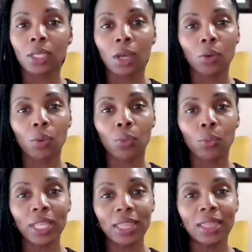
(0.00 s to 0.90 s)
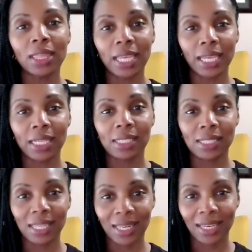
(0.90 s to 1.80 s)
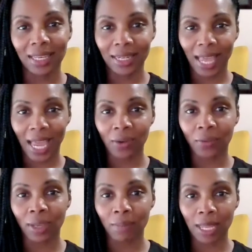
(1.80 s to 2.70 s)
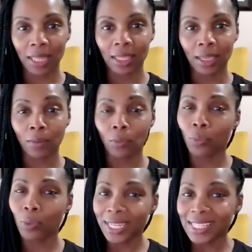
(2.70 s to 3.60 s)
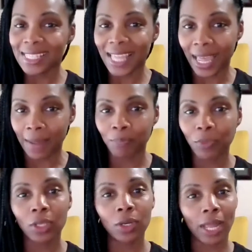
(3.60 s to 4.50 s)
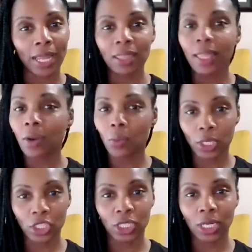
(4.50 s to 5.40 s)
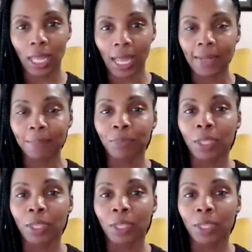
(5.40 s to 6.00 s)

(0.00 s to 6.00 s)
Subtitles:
So with the CD laddering method, what is that? I get that question a lot.